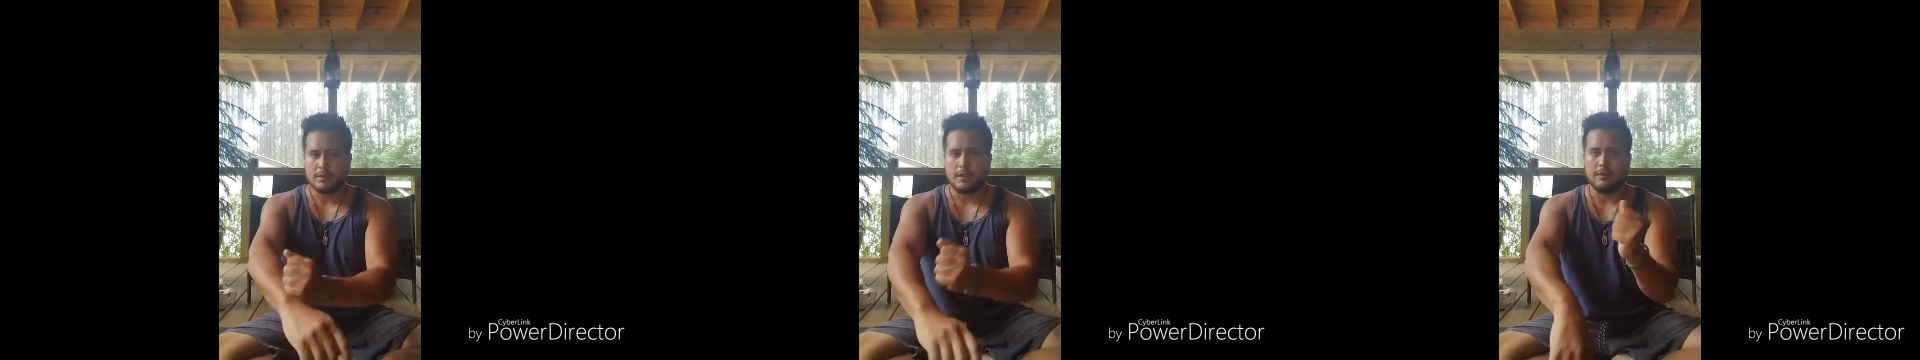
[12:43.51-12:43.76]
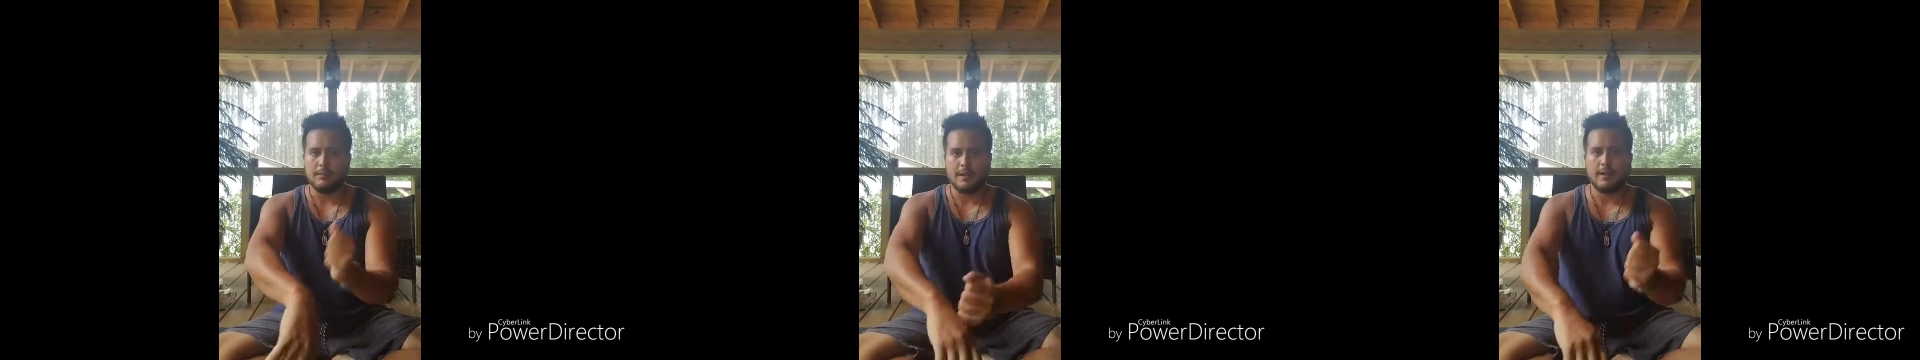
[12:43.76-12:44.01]

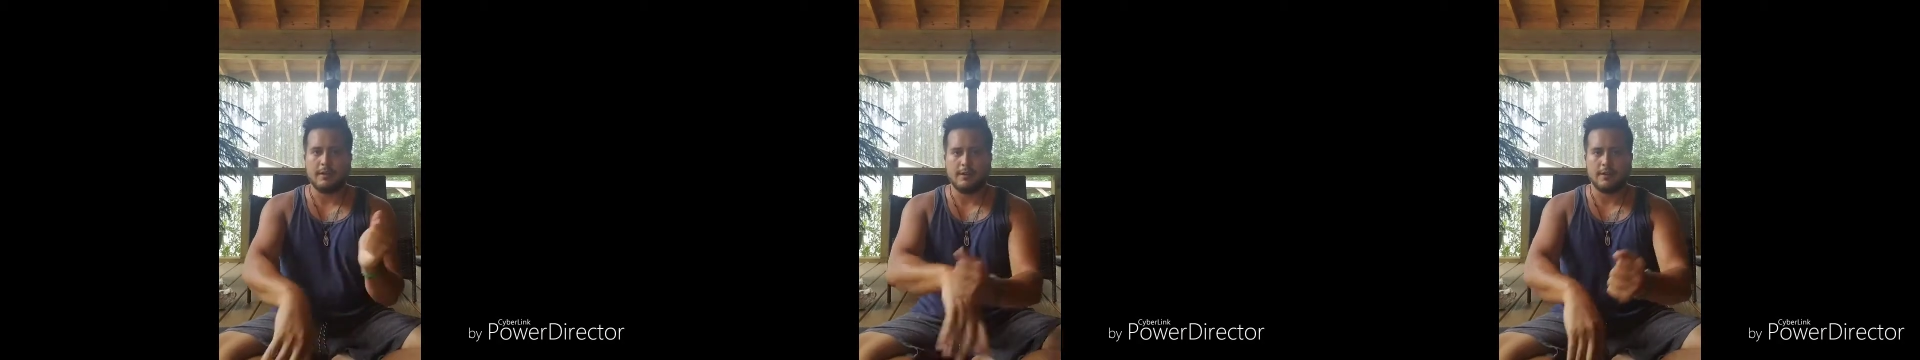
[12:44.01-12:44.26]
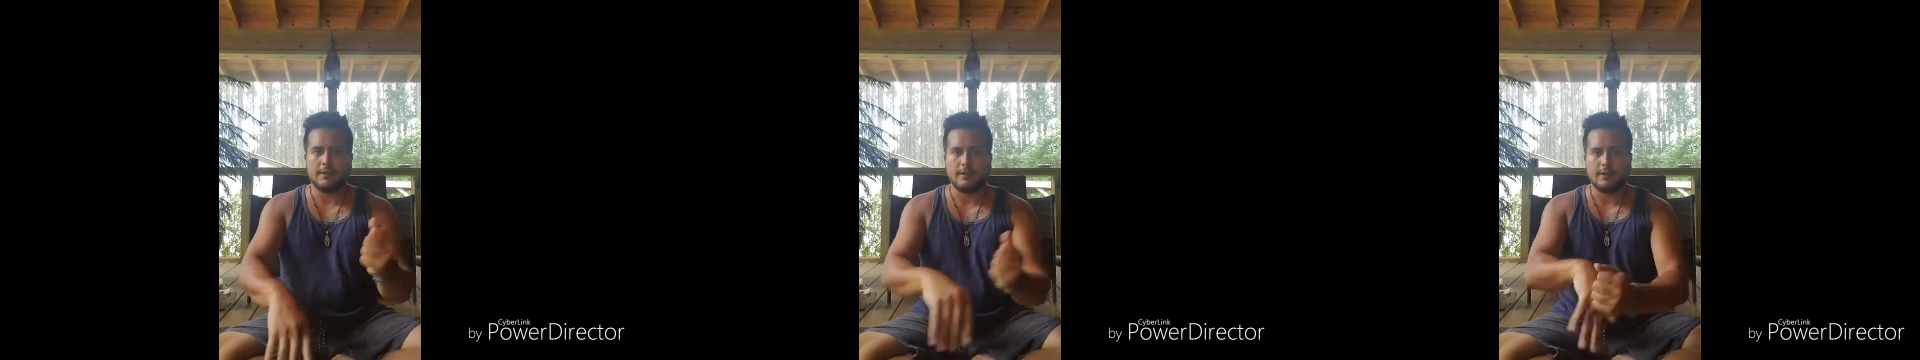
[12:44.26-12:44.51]
Come
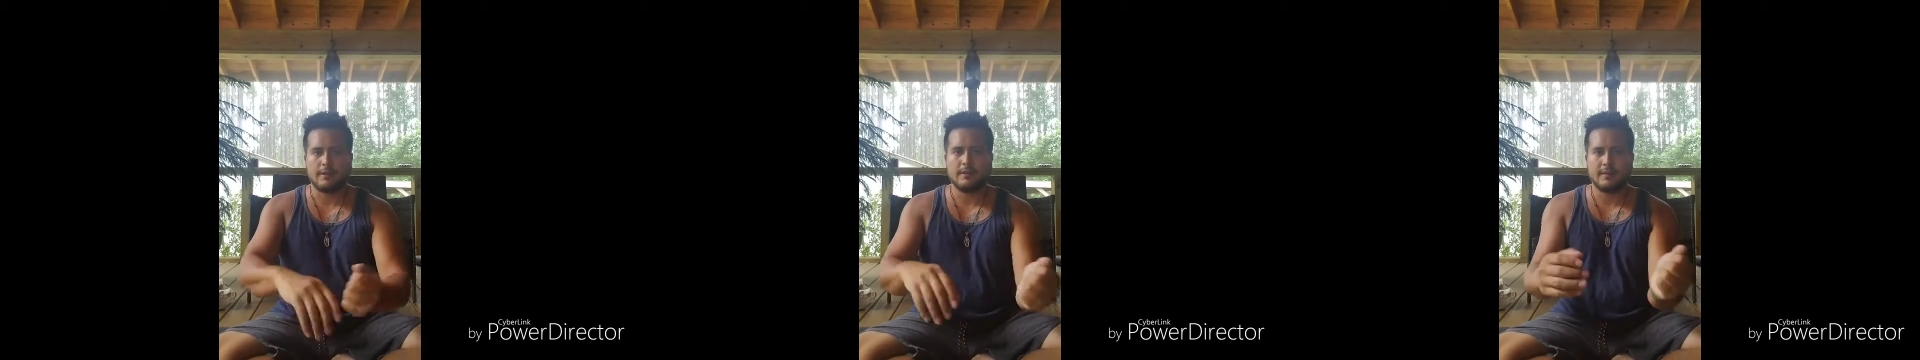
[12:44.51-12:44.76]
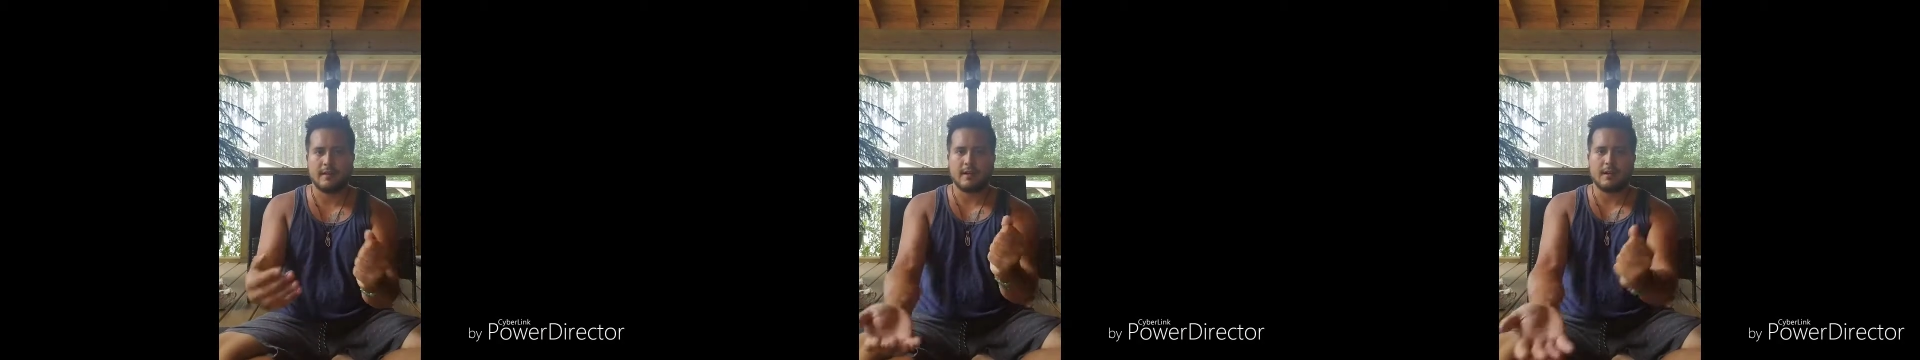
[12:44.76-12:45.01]
down on the
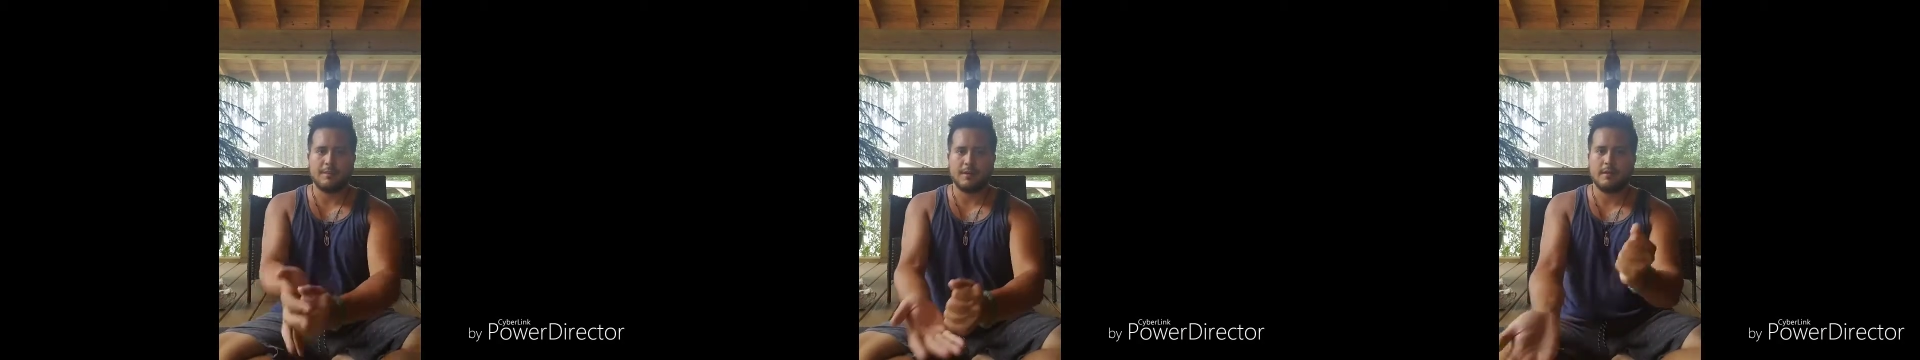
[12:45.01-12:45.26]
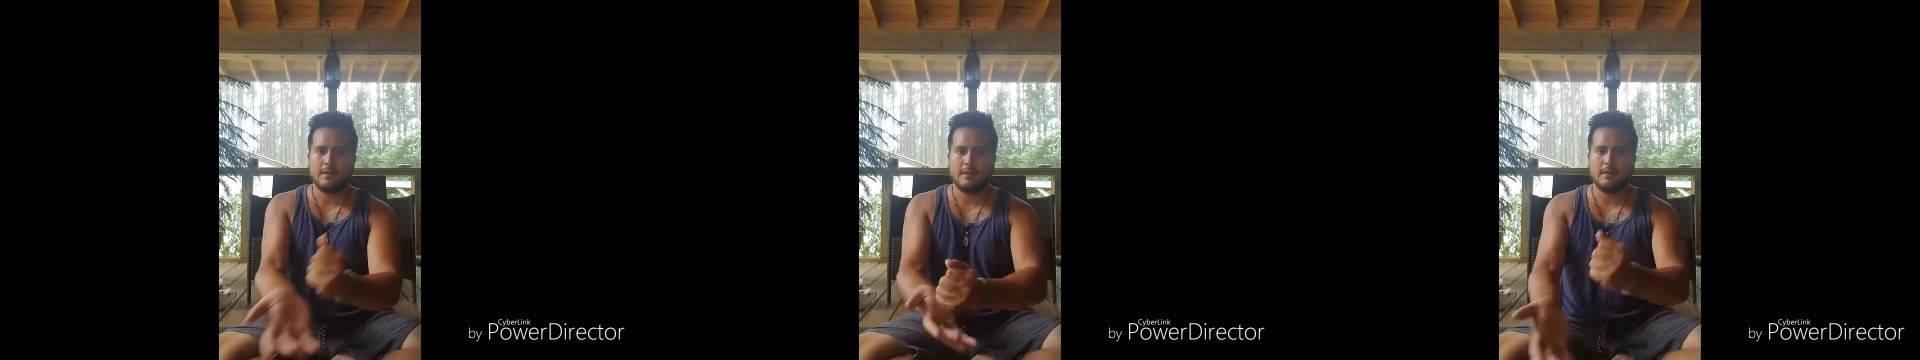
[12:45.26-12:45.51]
top,
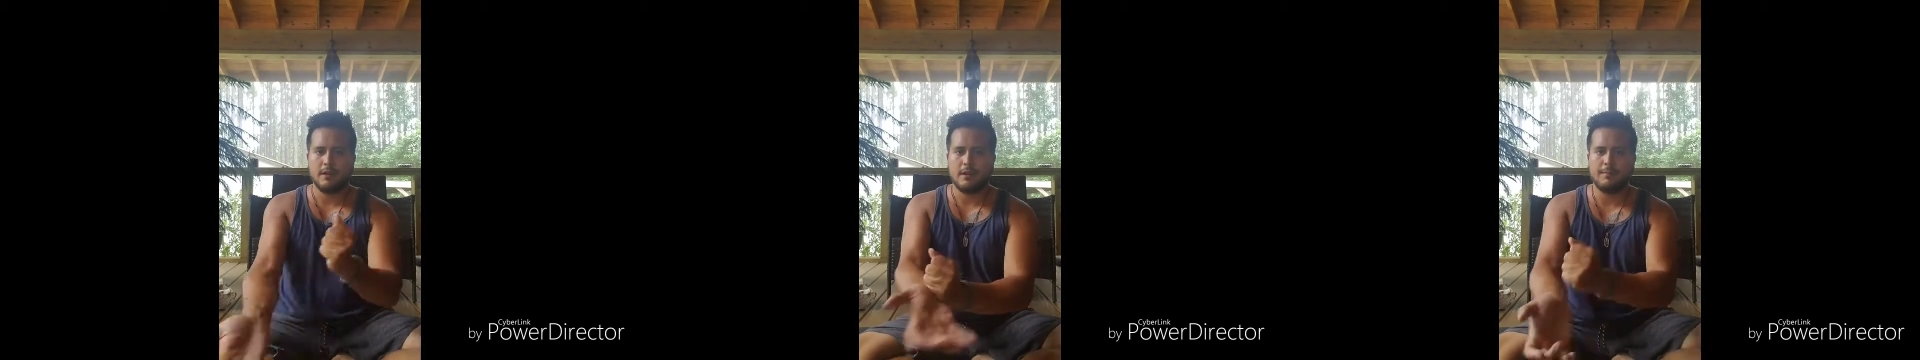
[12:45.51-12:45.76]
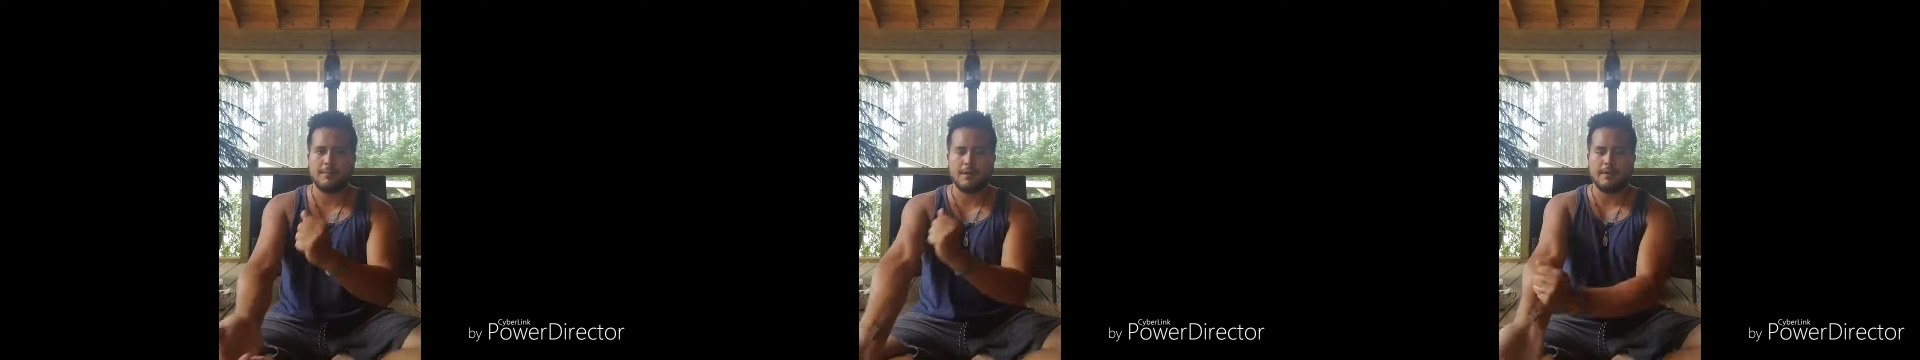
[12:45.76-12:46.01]

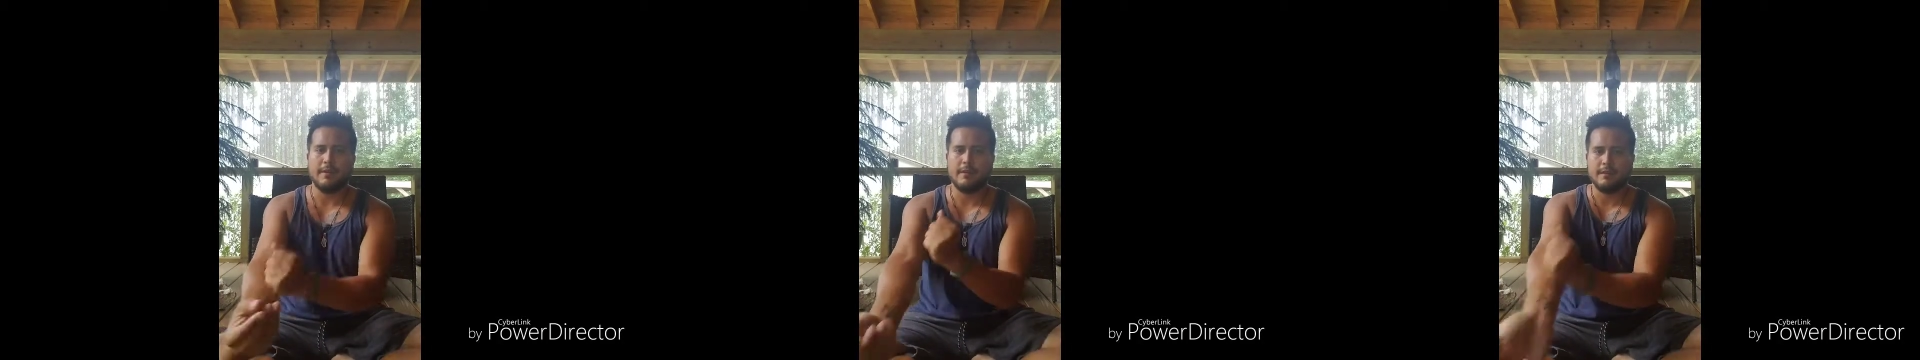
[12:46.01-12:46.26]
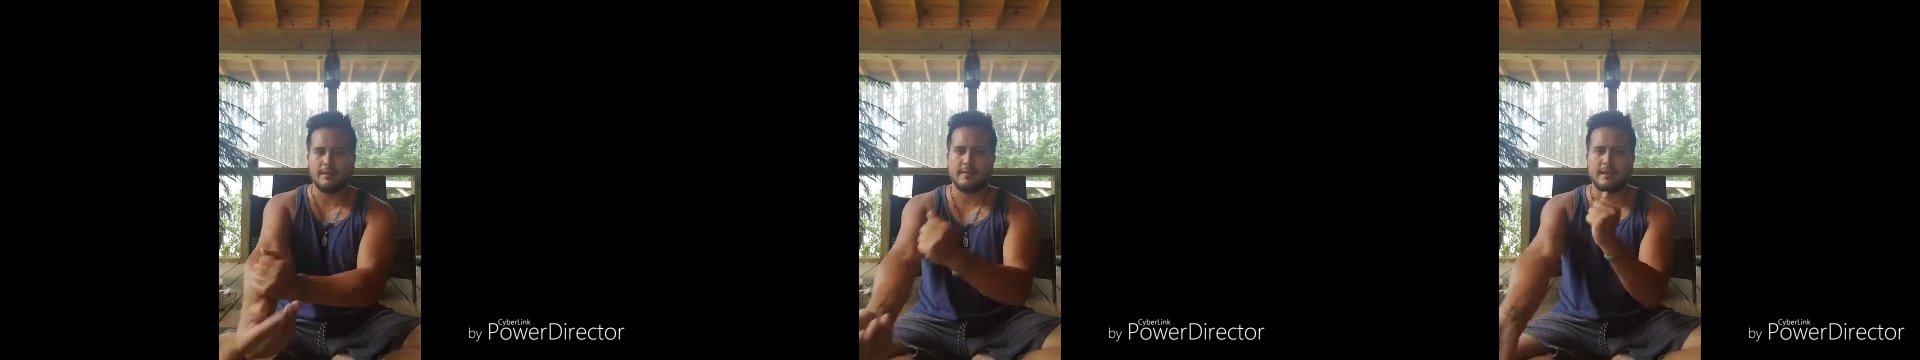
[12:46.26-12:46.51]
up on
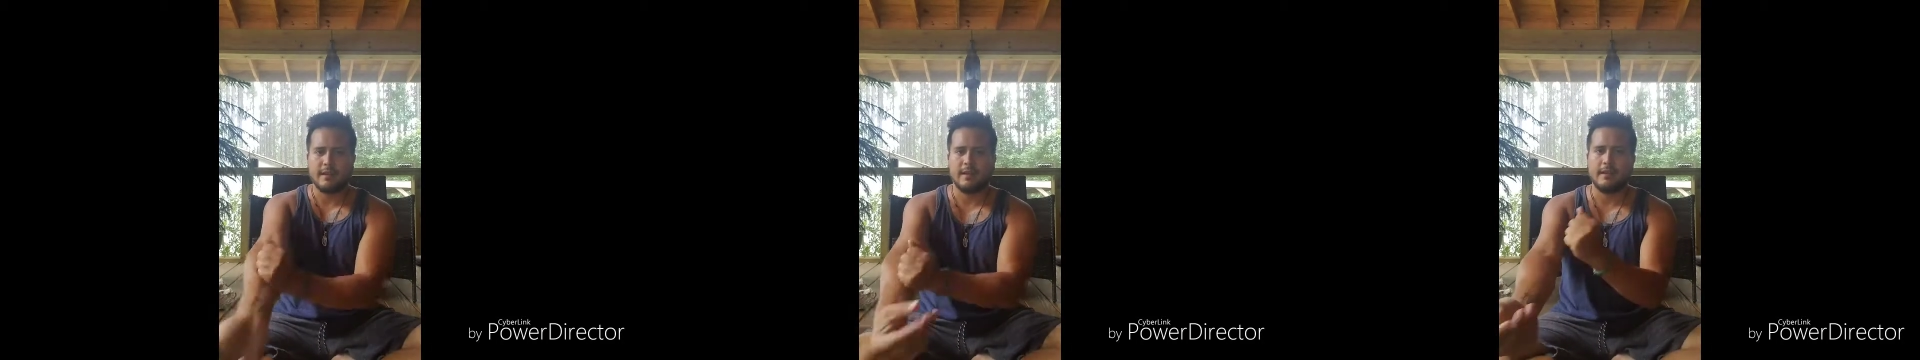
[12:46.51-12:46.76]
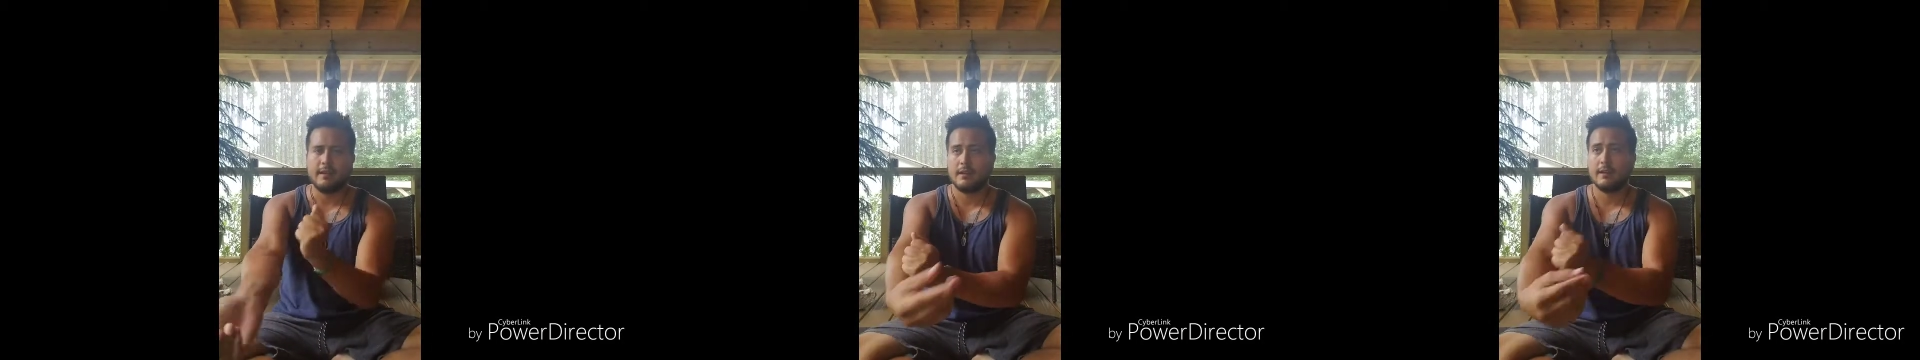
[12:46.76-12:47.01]
the
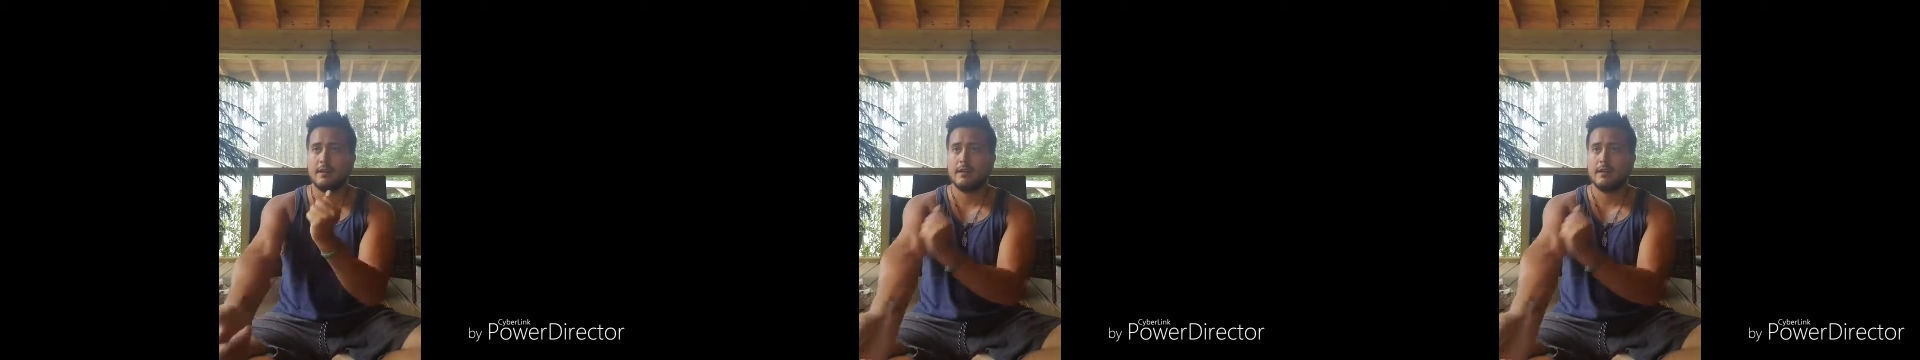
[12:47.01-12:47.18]
inside.